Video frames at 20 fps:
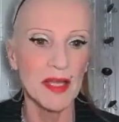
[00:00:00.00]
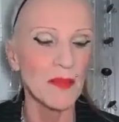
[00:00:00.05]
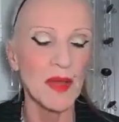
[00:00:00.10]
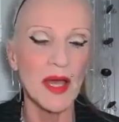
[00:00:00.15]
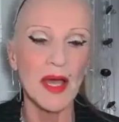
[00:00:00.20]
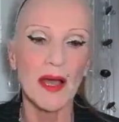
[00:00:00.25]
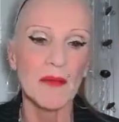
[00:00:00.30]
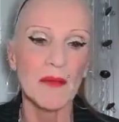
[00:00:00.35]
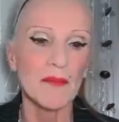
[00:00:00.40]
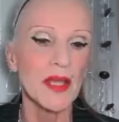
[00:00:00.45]
I
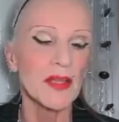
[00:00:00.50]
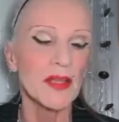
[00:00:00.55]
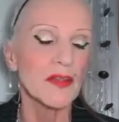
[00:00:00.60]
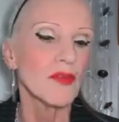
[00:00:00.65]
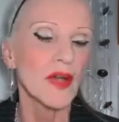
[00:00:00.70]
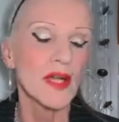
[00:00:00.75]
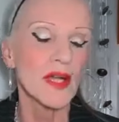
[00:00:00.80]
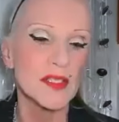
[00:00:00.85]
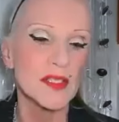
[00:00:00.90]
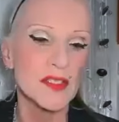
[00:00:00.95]
bet I bet
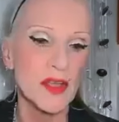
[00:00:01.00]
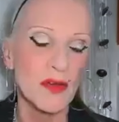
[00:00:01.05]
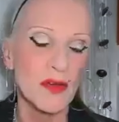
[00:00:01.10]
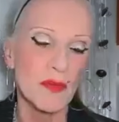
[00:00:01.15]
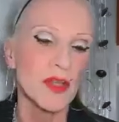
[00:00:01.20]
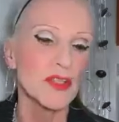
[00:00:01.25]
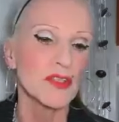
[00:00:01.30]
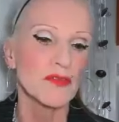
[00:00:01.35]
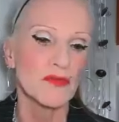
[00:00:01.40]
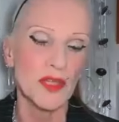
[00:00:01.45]
you've had so
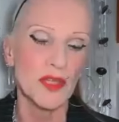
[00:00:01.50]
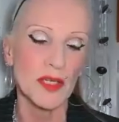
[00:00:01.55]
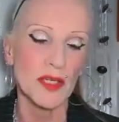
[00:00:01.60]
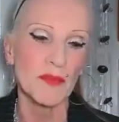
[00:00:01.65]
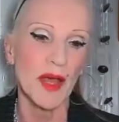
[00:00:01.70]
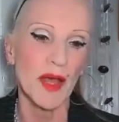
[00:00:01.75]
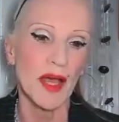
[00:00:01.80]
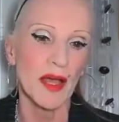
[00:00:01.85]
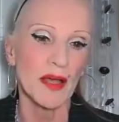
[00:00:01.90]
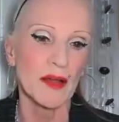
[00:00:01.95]
much
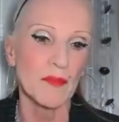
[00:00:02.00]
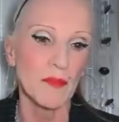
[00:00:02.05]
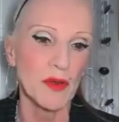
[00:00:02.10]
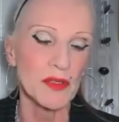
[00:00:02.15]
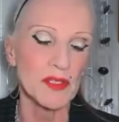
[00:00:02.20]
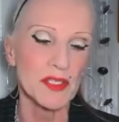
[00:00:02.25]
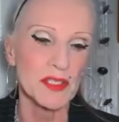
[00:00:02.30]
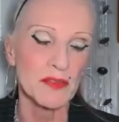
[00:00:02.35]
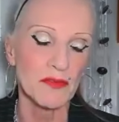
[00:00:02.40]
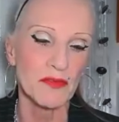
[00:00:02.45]
feedback,
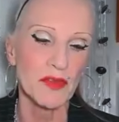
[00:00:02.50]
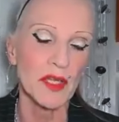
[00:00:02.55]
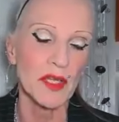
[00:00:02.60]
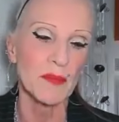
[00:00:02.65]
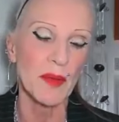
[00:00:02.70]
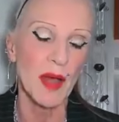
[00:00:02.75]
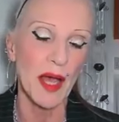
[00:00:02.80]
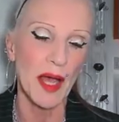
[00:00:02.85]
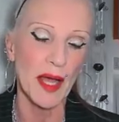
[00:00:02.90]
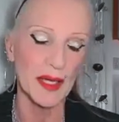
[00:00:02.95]
positive
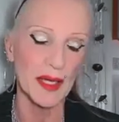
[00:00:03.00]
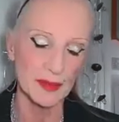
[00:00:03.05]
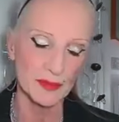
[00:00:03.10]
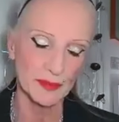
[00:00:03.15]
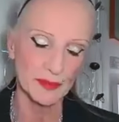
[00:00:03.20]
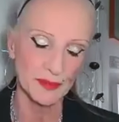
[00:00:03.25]
feedback.